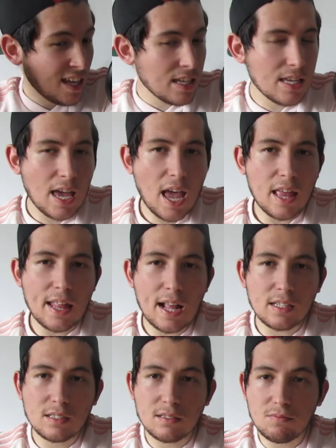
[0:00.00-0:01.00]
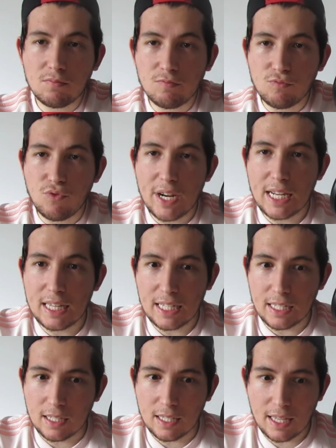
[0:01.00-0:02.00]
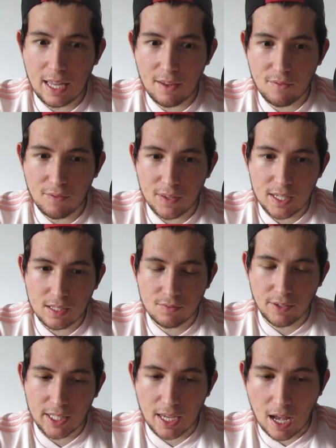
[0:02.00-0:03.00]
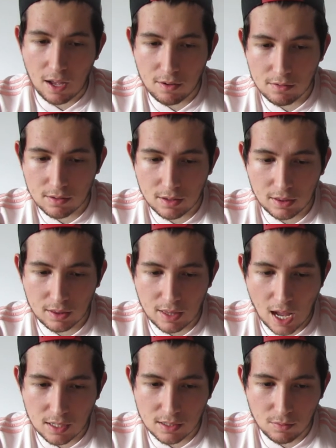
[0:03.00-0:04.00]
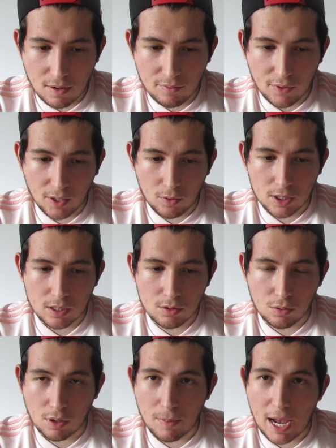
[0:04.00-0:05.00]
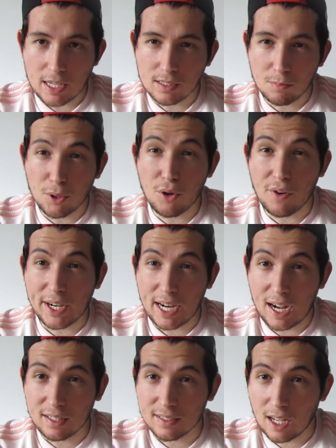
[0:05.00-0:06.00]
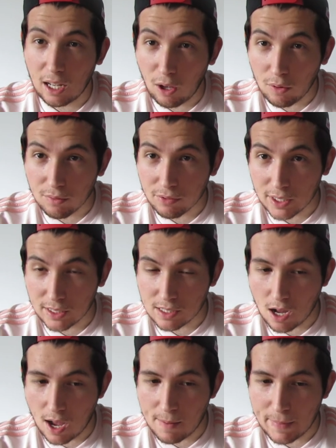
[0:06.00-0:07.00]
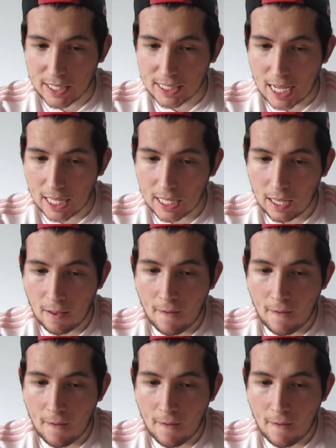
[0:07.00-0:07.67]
Yeah, that's really it for this video. That's the one thing I want to talk about is the Blu-ray hunt, hopefully starting Monday.